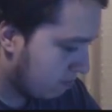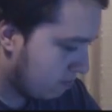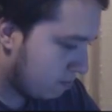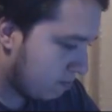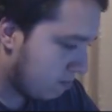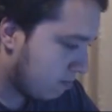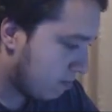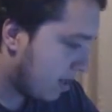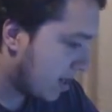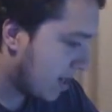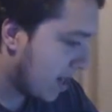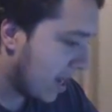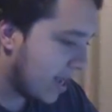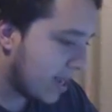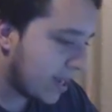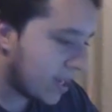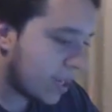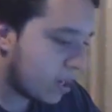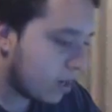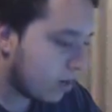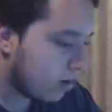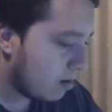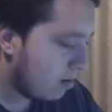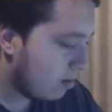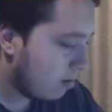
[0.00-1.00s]
I
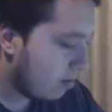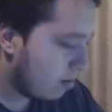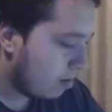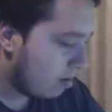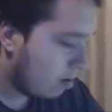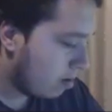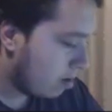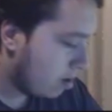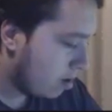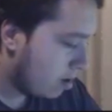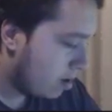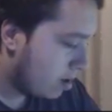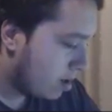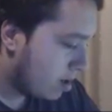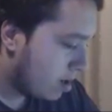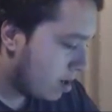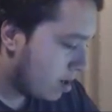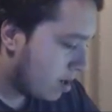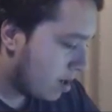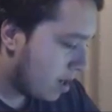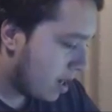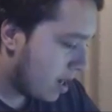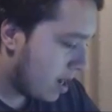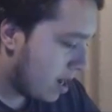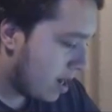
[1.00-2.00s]
guess.
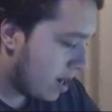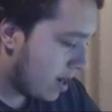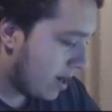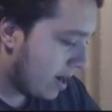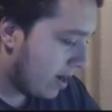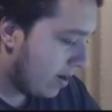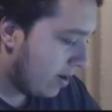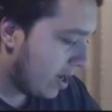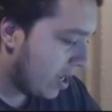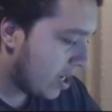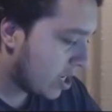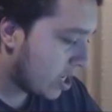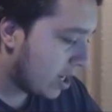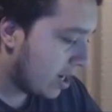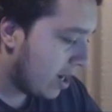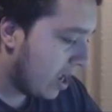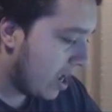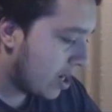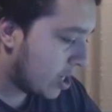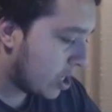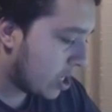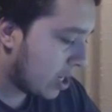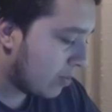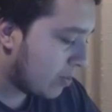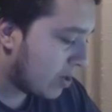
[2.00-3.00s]
Now let's learn
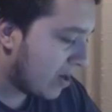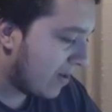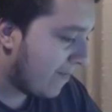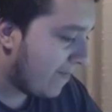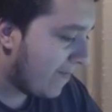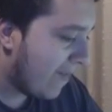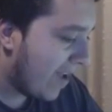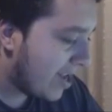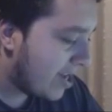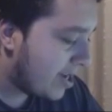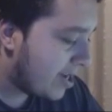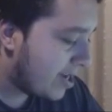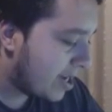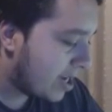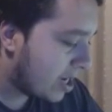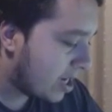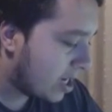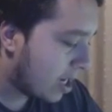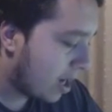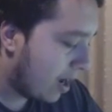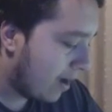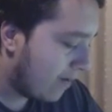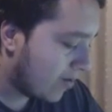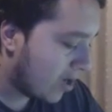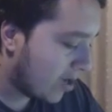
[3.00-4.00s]
some defense.
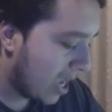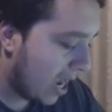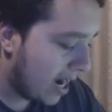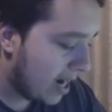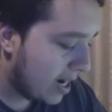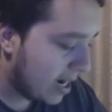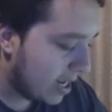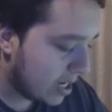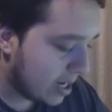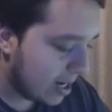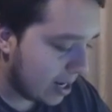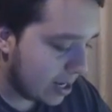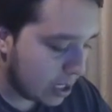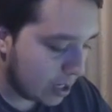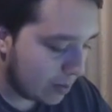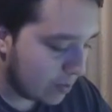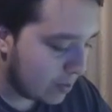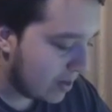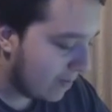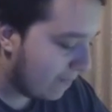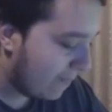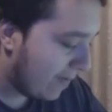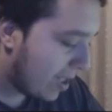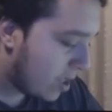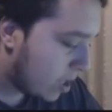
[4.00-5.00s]
Okay, let's learn some
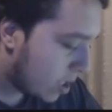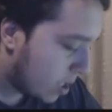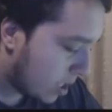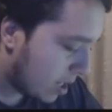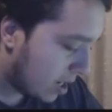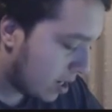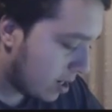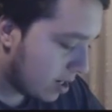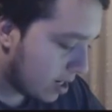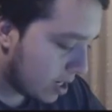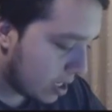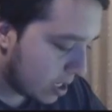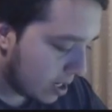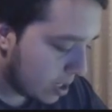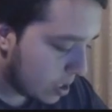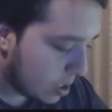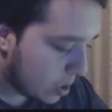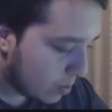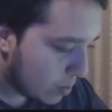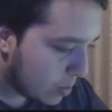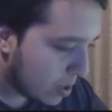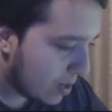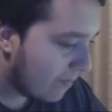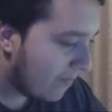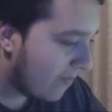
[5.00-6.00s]
defense then.
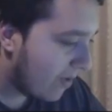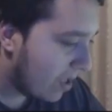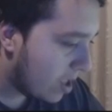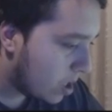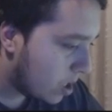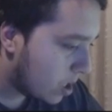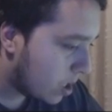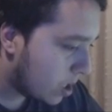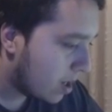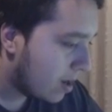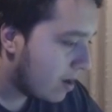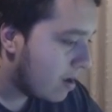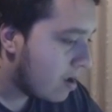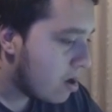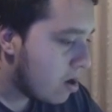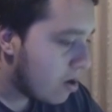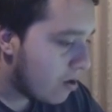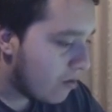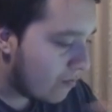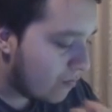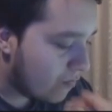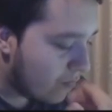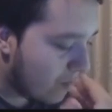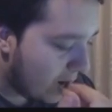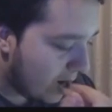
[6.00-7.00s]

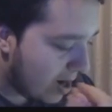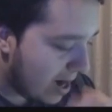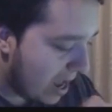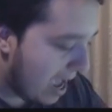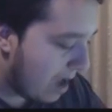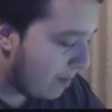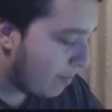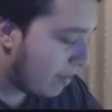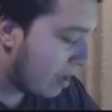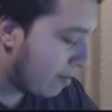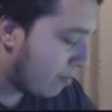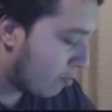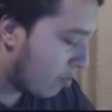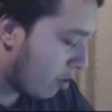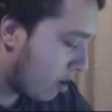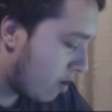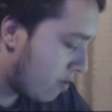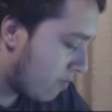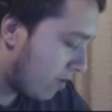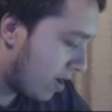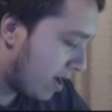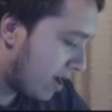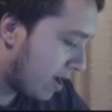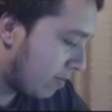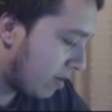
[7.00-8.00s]
Run at me,
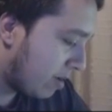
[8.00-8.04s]
bro.